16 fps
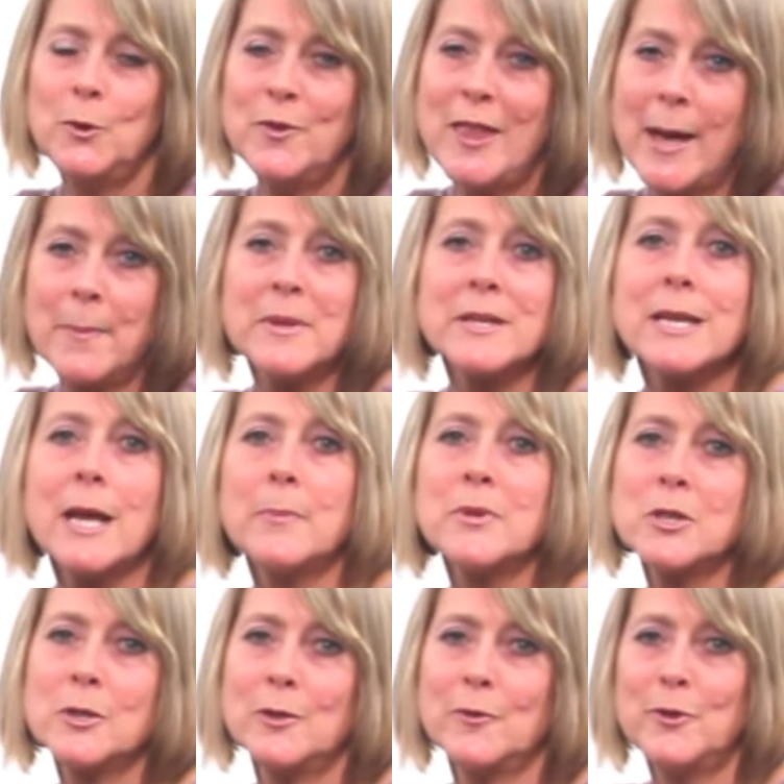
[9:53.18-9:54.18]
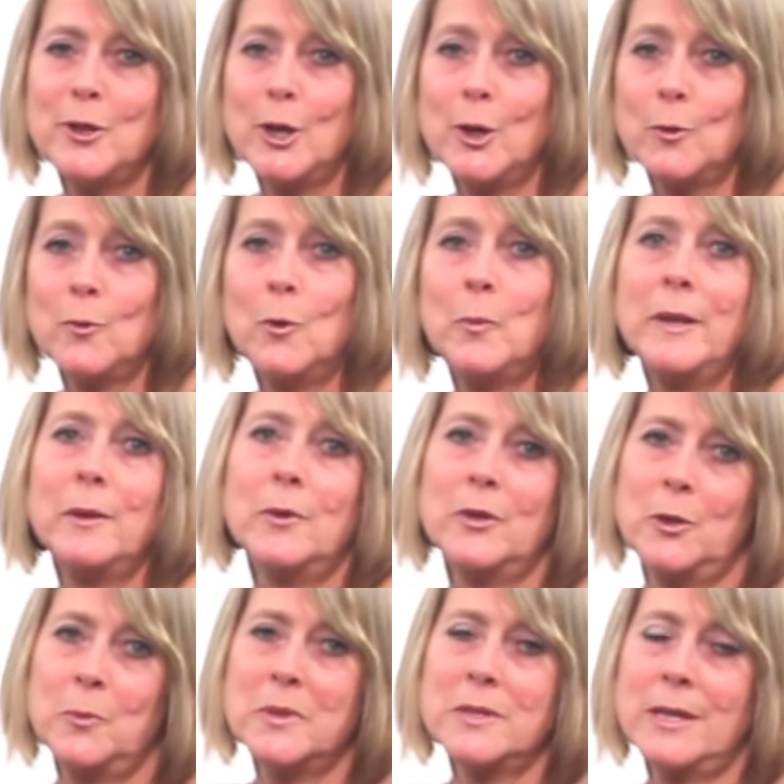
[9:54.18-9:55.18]
their perception of you will be what
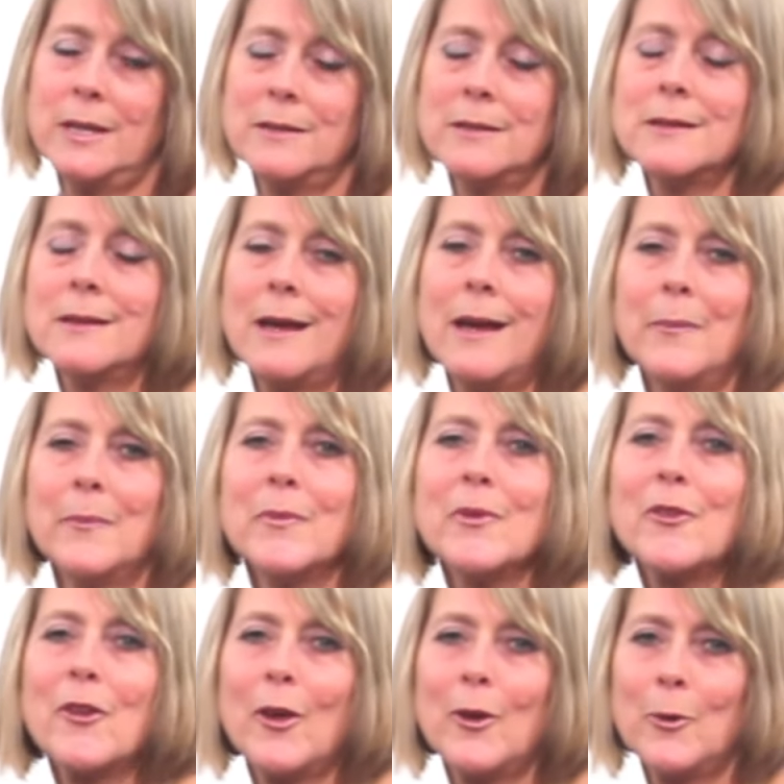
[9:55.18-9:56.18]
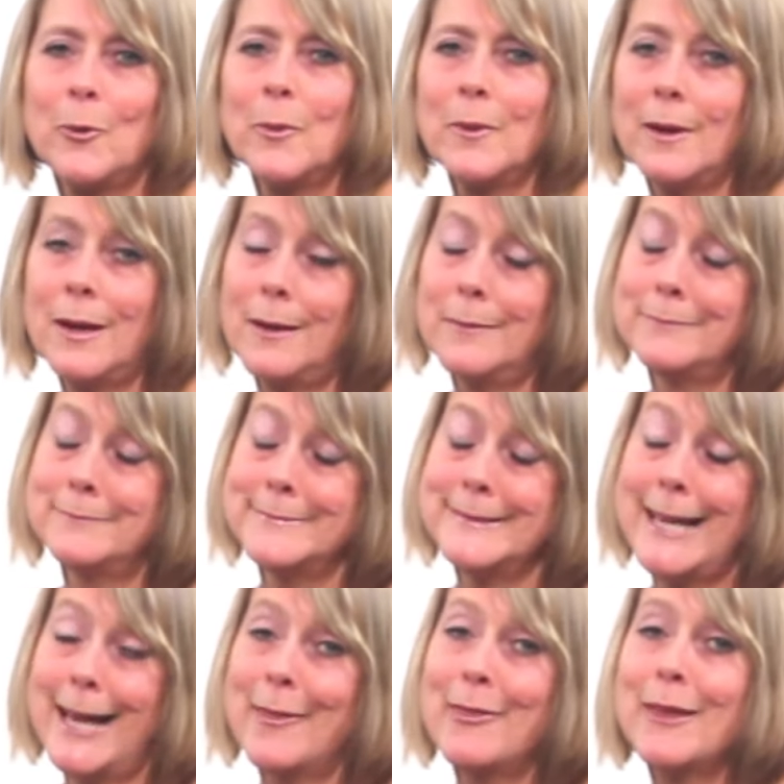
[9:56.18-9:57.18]
you present to them. So, um,
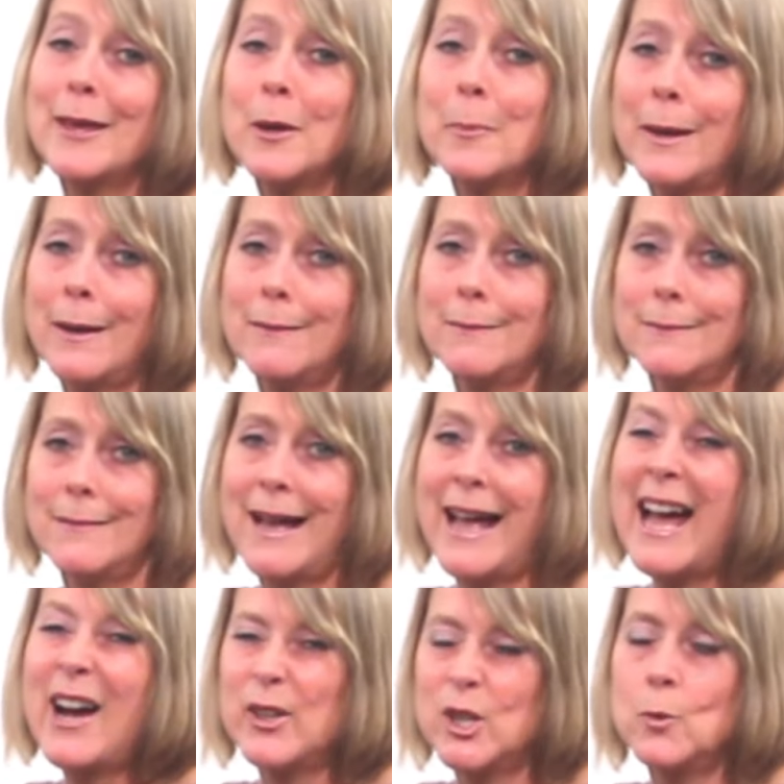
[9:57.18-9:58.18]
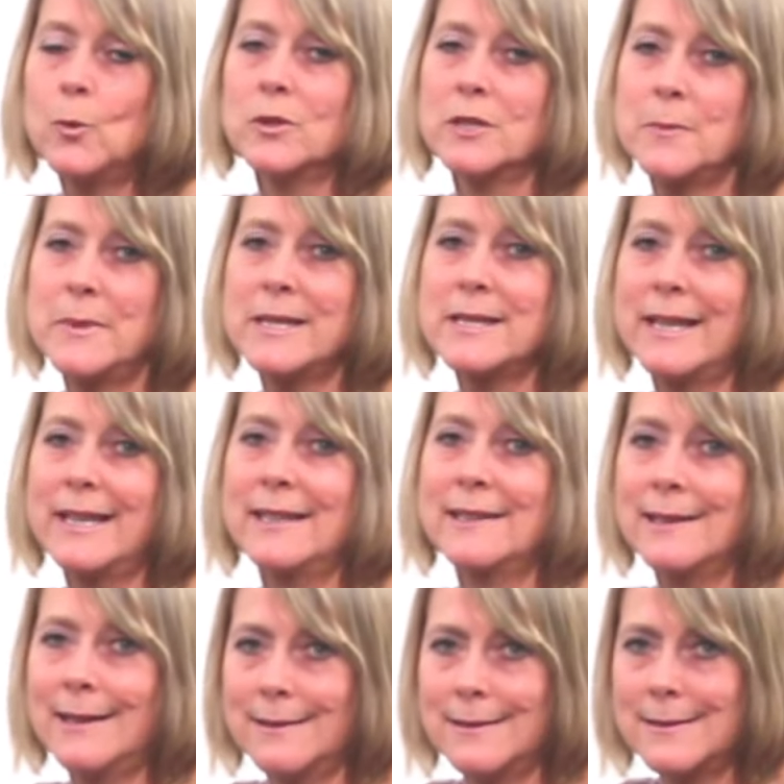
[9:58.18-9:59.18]
yeah, think about how you want to be
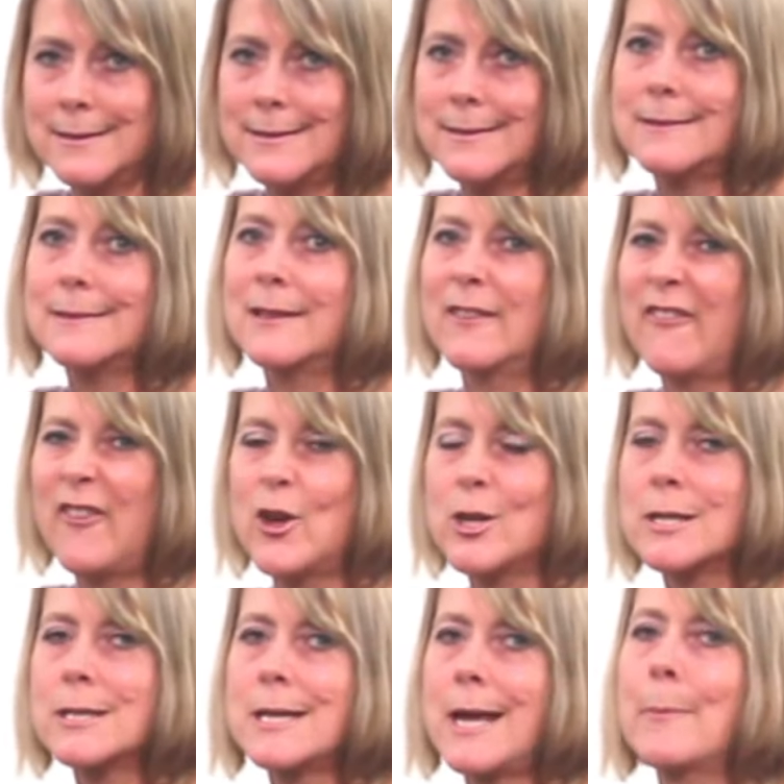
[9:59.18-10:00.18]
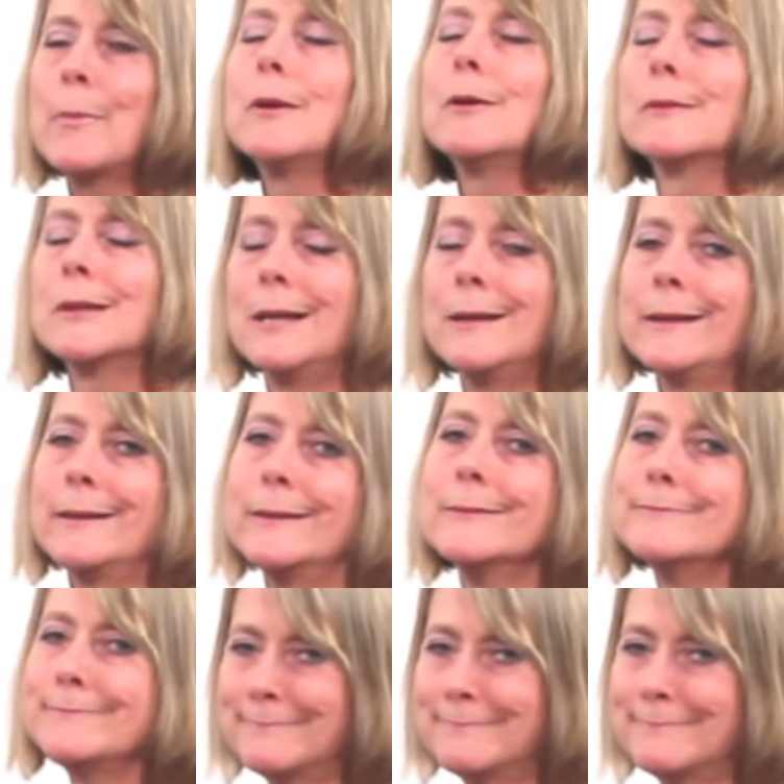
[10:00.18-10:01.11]
seen. That's the first step along the line